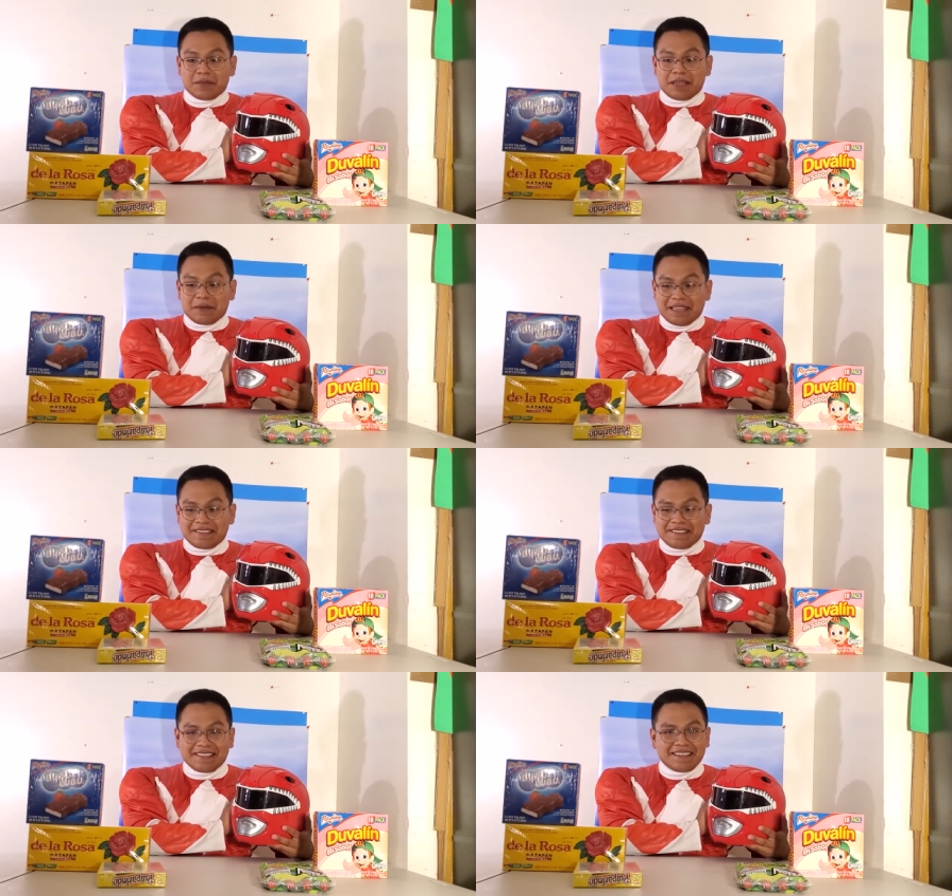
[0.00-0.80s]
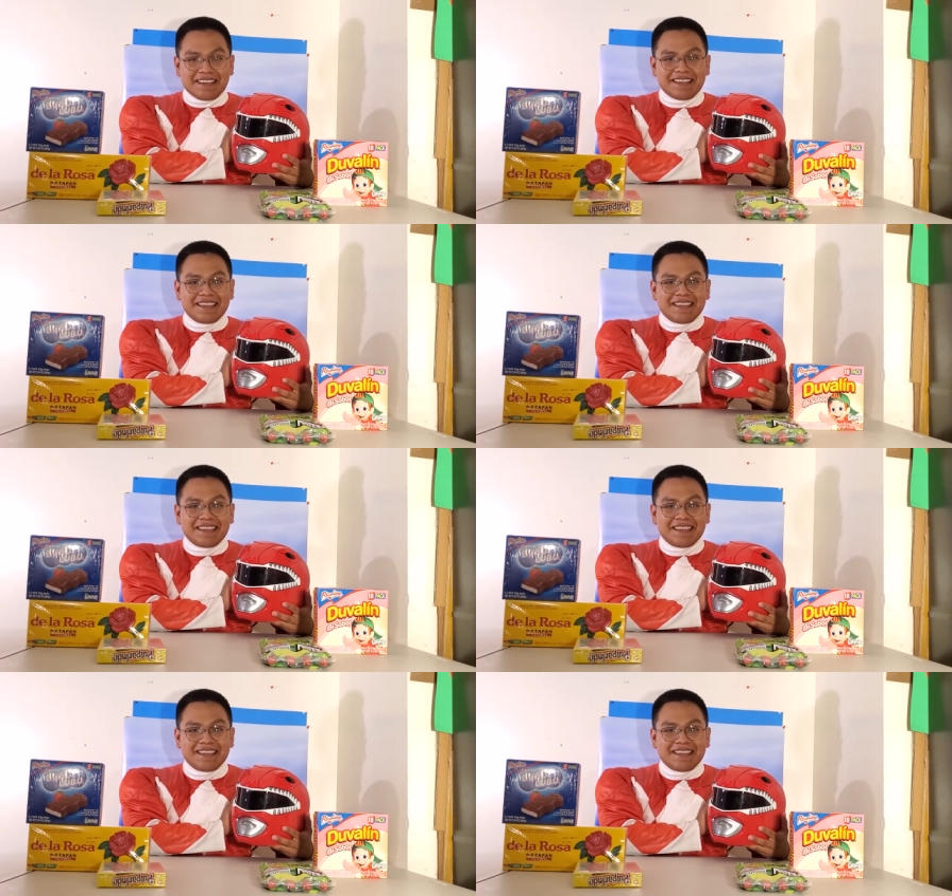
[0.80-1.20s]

Red Ranger today.